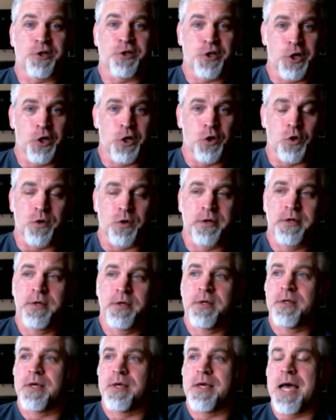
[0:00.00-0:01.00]
And
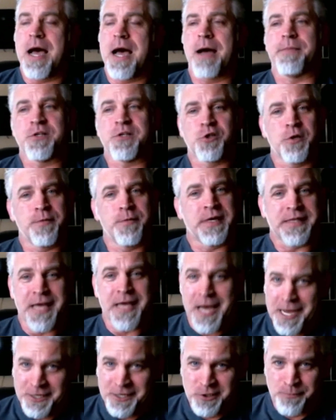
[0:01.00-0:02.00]
two, uh, I'm
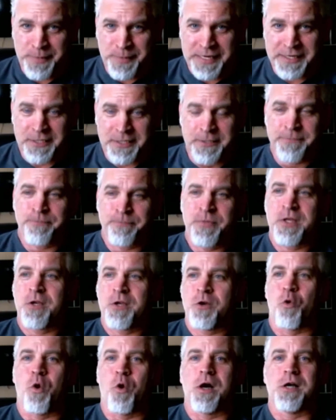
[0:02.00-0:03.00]
assuming the husband
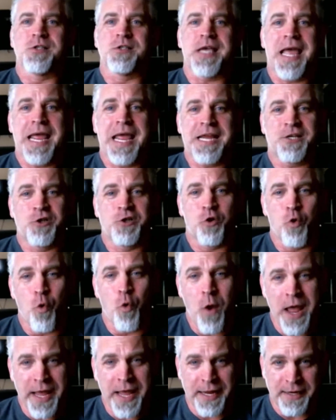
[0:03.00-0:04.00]
was a
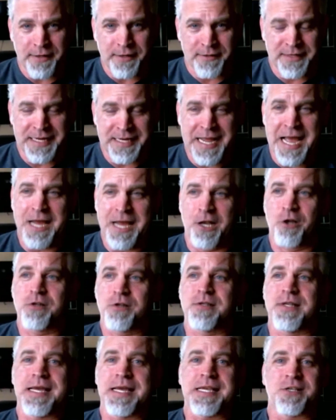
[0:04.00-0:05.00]
twig. The guy
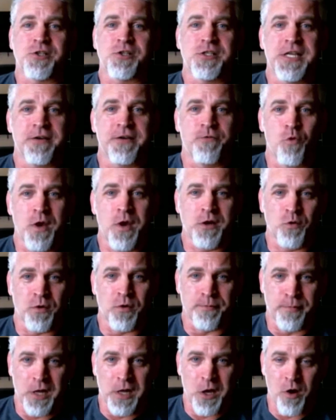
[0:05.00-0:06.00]
looked like a stiff
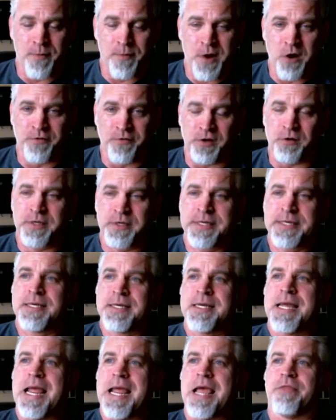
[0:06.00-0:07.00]
wind would blow him over.
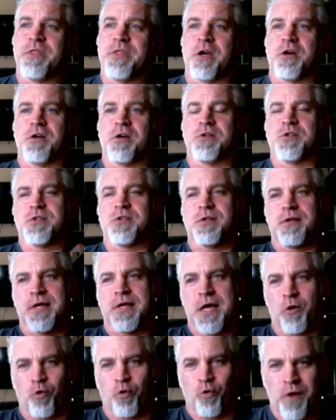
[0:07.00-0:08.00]
Okay. And
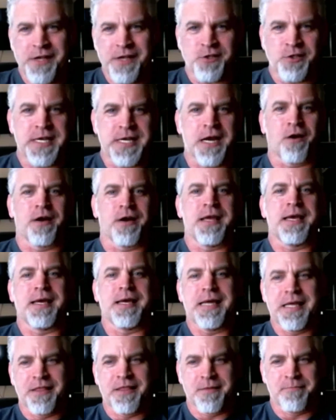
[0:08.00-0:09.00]
there's a rest
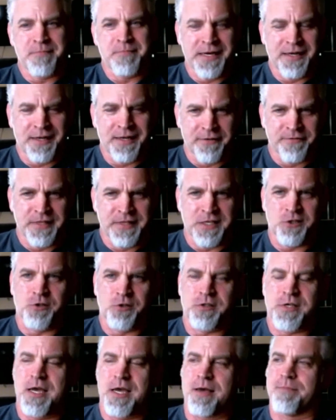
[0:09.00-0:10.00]
area in the middle of
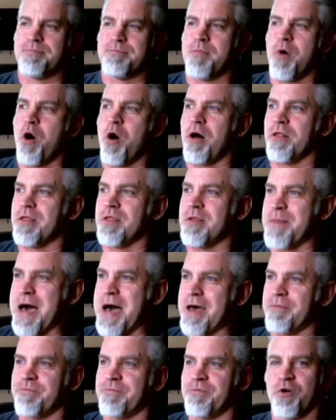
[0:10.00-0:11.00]
this uh, mall on the
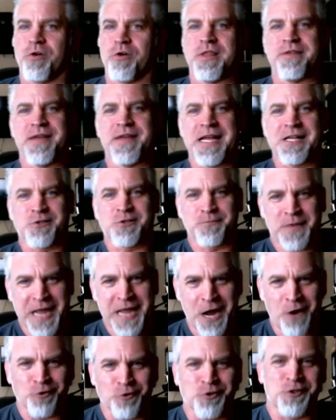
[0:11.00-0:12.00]
bottom floor. They've got
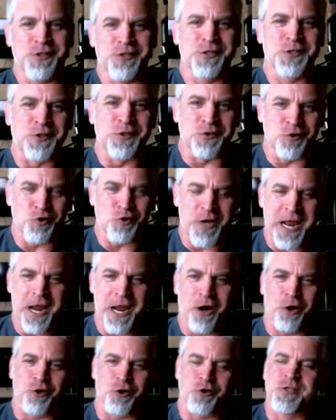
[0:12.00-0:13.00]
some couches and
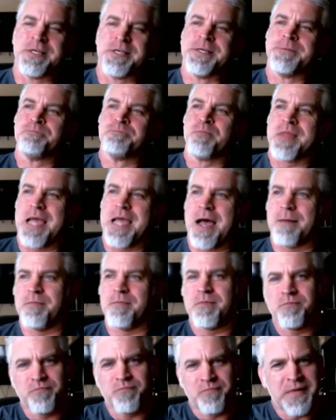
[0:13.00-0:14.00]
chairs
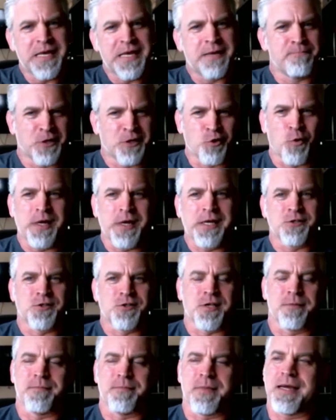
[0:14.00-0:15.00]
um, in
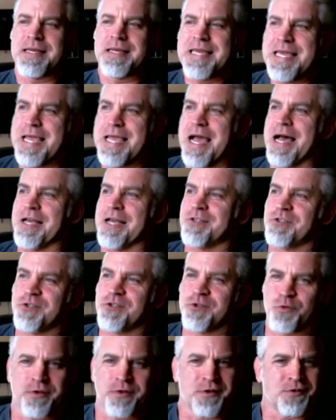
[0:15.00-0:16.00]
between some uh,
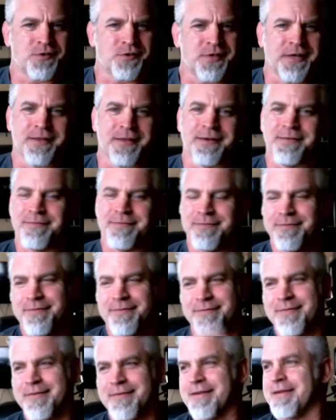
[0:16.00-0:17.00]
kiosks where they're
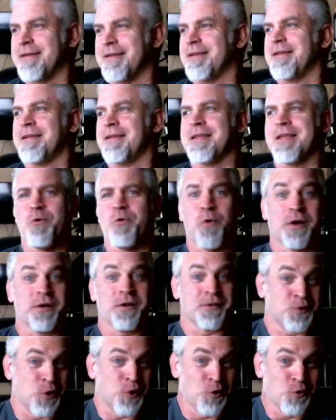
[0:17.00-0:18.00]
selling, you know,
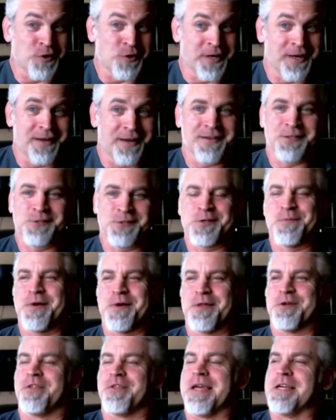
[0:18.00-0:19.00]
want the sushi and
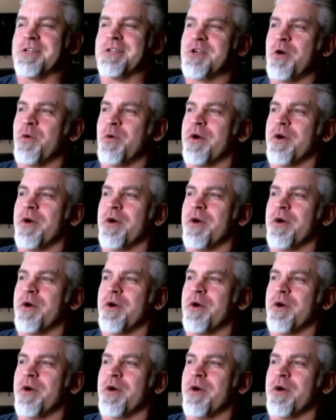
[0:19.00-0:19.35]
some other things.